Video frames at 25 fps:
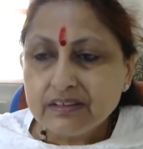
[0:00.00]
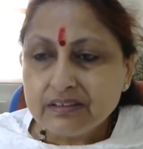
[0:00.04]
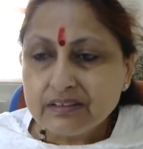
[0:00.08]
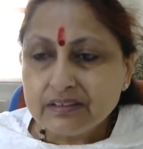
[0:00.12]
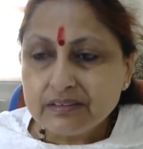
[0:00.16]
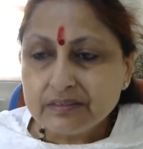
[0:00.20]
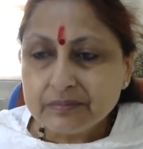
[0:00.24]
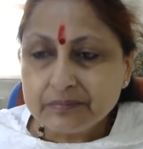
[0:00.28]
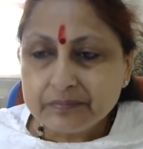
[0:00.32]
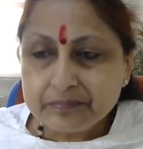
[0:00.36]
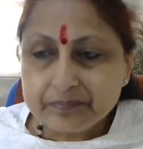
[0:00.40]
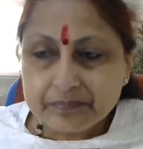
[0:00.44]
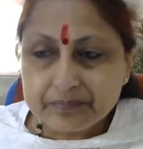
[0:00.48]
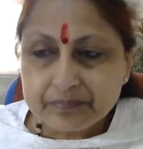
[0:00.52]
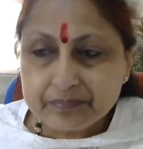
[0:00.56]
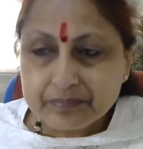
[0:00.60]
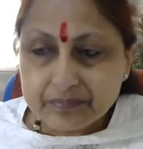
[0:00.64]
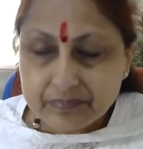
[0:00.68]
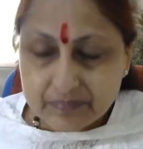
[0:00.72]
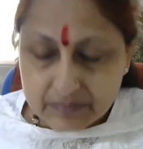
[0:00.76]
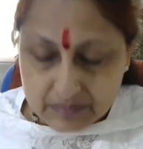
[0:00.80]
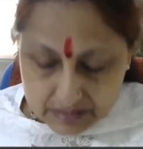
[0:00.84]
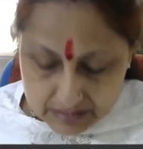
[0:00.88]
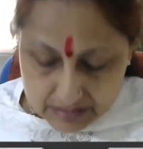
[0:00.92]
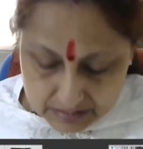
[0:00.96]

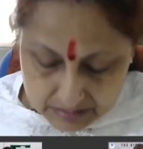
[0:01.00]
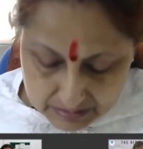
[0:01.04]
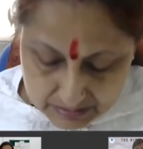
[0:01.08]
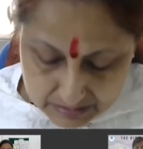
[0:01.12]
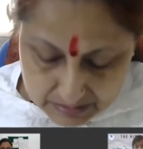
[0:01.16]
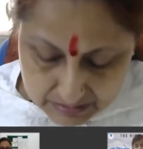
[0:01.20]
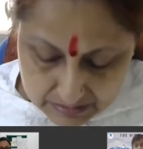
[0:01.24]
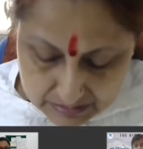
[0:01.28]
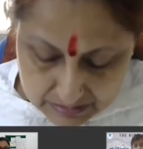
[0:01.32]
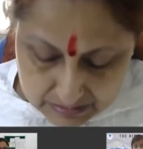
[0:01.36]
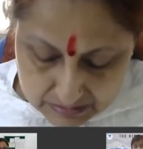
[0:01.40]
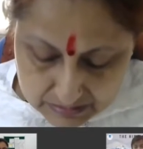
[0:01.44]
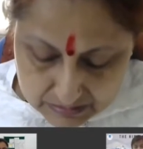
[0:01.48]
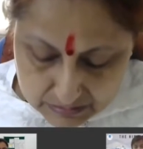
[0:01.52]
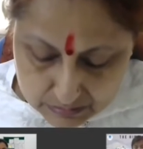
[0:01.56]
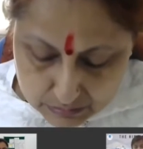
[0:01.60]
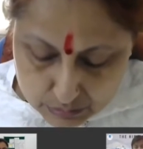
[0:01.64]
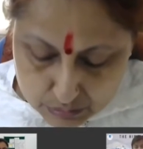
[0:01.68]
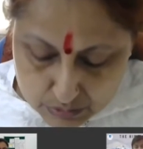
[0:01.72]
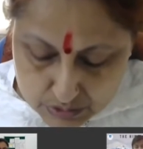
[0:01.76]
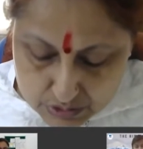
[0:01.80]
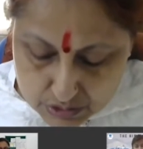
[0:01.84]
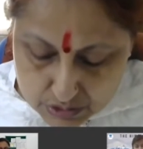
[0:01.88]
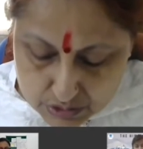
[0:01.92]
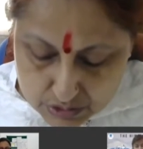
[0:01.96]

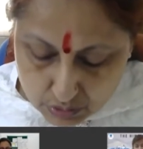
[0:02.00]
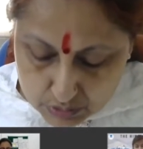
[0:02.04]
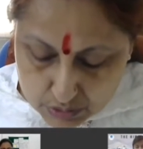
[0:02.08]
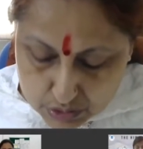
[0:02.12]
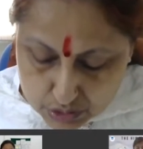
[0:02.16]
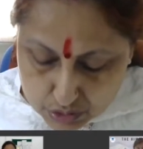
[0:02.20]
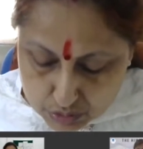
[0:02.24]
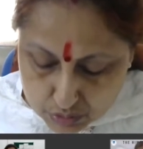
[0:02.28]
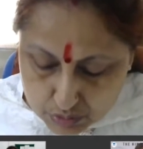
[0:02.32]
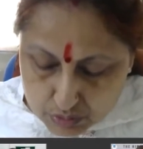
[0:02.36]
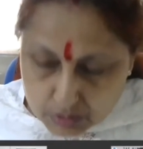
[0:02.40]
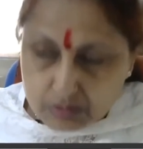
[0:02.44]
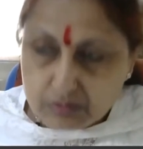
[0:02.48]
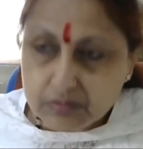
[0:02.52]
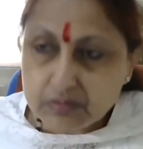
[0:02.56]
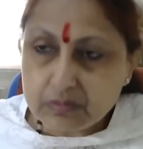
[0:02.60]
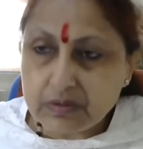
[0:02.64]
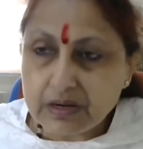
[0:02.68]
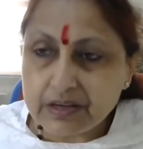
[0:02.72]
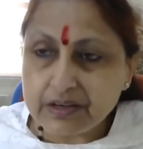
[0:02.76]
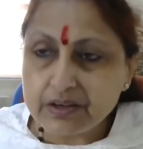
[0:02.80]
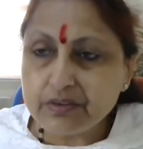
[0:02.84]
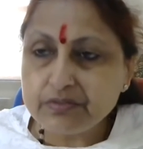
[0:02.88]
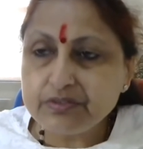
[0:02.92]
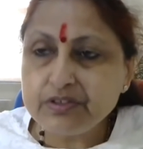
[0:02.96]
who is also
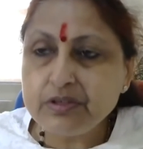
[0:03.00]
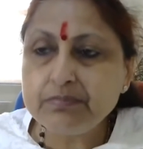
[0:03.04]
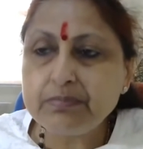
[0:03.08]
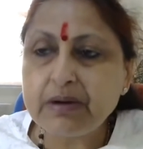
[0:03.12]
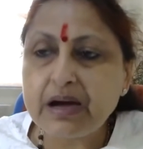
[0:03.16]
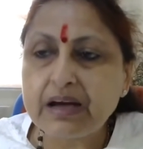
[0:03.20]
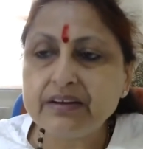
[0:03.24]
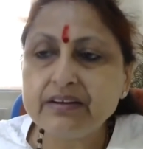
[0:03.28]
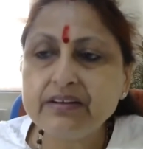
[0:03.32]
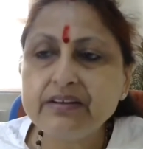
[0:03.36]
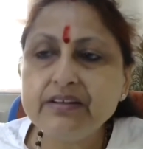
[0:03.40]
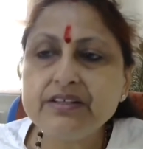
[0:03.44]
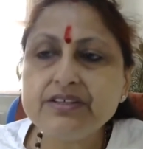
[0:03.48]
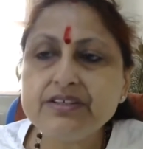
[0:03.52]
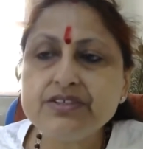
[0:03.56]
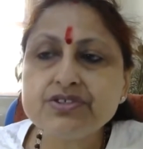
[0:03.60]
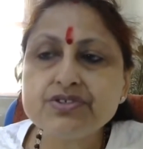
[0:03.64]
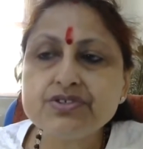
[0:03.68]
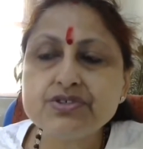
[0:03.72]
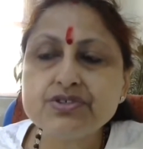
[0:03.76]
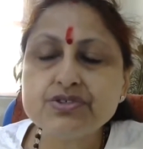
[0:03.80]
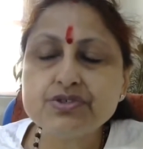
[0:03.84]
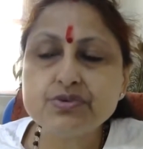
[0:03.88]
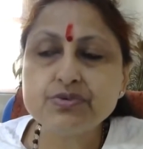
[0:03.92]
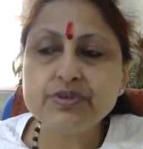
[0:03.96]
one of the
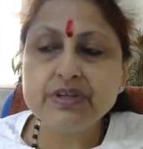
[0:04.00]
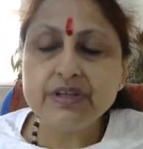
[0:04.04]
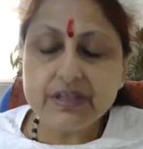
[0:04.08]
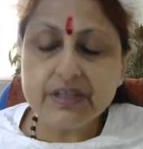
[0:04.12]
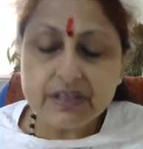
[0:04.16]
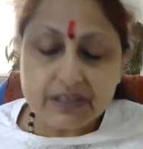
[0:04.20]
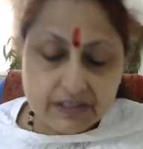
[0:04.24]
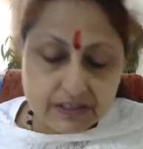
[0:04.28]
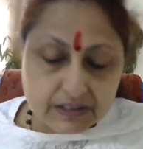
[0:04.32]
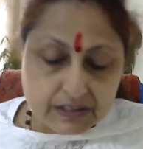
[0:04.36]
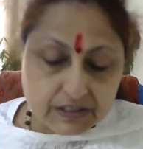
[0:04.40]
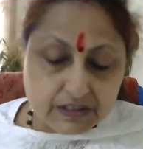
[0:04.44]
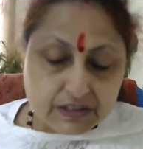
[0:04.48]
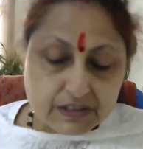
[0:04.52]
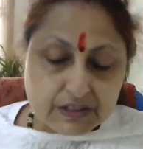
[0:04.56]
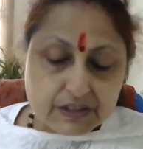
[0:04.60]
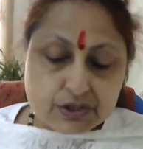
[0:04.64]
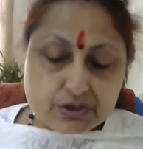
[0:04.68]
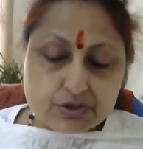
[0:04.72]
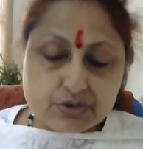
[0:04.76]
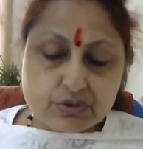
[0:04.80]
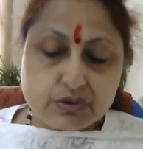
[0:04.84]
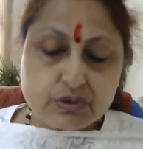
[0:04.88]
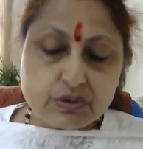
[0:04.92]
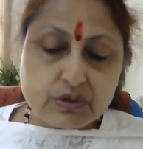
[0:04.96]
panelists today.
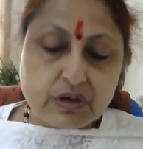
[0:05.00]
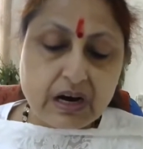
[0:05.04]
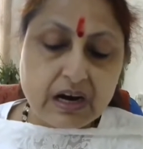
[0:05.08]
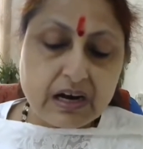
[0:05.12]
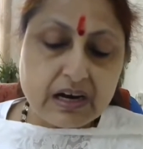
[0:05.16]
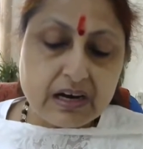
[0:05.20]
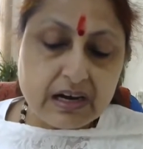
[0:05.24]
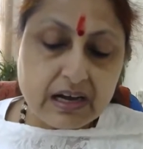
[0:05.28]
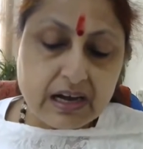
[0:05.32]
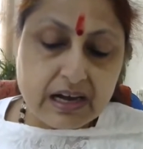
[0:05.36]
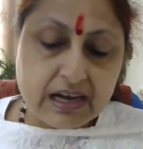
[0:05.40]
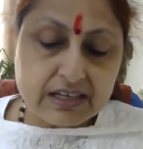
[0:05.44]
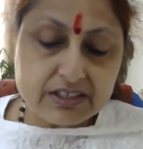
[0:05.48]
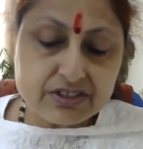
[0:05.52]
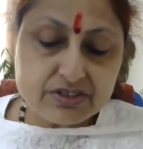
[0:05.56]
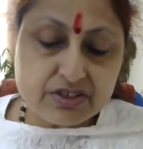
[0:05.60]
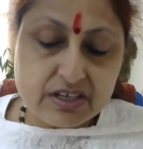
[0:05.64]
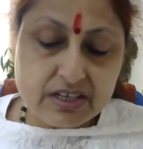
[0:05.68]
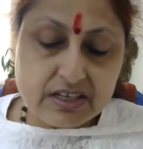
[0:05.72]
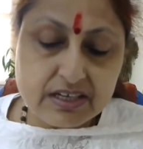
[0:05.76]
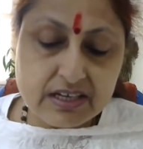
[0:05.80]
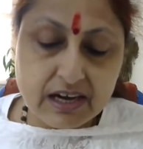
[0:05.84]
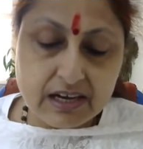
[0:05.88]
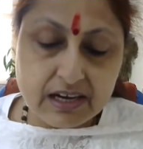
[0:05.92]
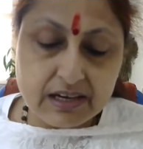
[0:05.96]
So
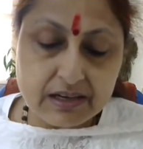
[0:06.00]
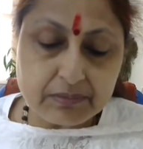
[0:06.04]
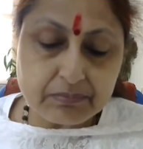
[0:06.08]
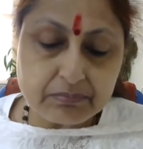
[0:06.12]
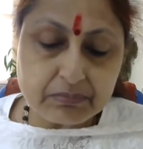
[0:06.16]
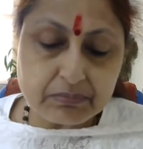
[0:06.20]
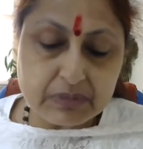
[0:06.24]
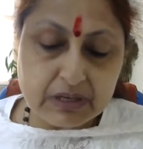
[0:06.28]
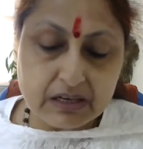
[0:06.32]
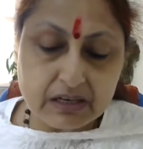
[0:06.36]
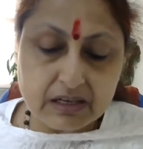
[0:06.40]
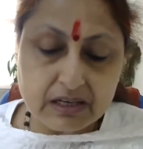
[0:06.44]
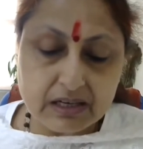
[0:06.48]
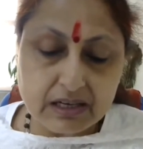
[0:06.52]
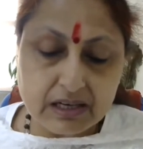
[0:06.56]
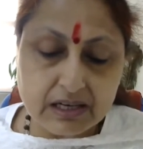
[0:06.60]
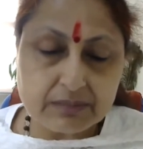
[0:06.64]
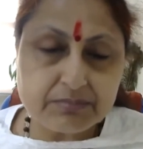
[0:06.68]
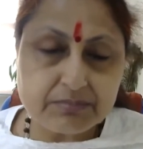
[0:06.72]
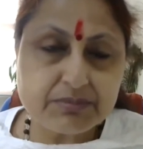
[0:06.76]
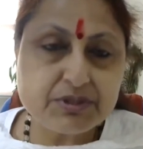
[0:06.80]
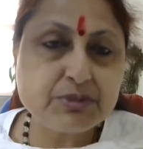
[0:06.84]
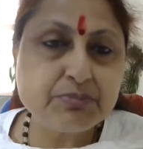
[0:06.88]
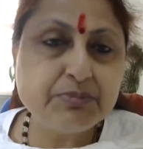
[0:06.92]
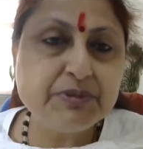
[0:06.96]

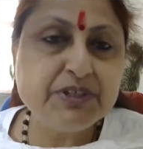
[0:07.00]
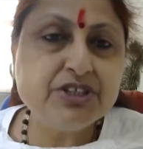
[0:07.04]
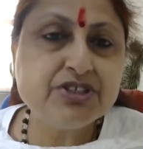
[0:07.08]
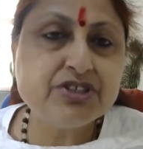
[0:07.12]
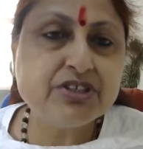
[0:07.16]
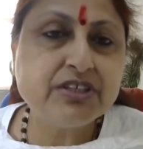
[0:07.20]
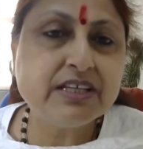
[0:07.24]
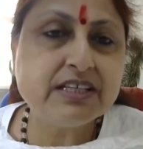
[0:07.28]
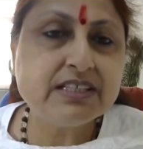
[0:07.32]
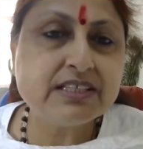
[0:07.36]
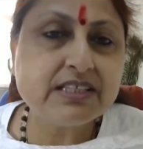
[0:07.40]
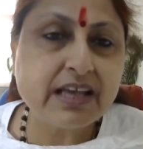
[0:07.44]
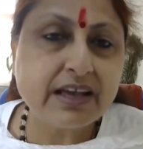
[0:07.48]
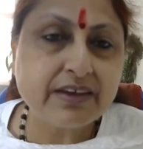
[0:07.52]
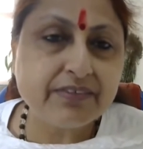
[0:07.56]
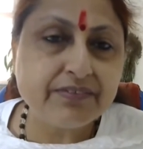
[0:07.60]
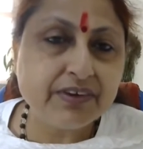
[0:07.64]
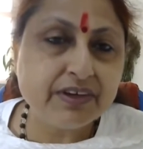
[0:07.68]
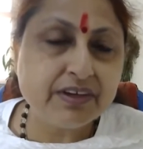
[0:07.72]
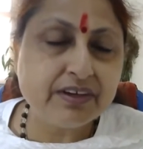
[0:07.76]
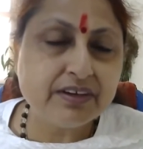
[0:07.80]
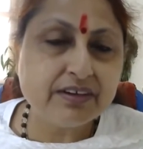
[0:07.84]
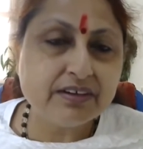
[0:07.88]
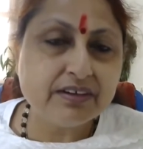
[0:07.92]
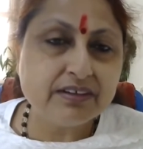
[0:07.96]
I'm speechless
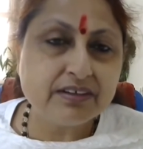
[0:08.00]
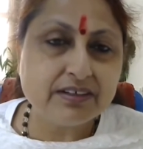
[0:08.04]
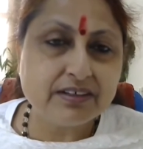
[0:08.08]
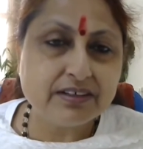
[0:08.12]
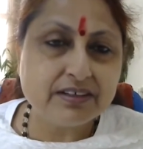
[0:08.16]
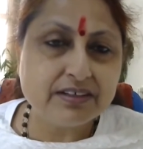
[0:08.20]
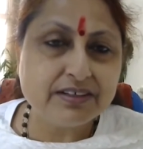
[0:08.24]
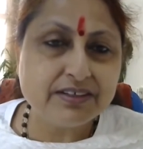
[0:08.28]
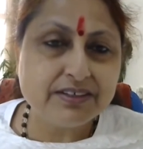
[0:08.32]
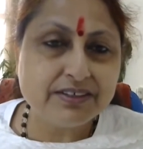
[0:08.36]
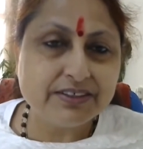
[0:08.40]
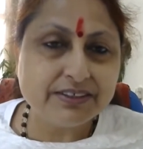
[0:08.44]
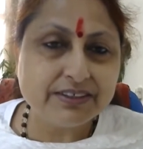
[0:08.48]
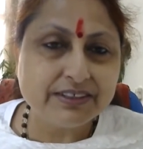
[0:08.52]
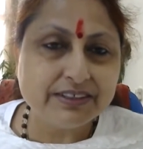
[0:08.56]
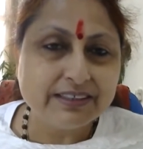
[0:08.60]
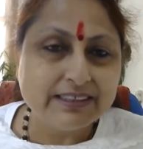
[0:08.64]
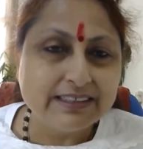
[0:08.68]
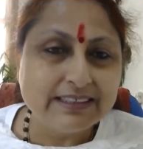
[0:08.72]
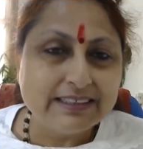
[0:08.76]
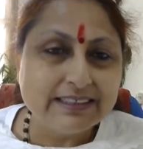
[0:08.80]
having heard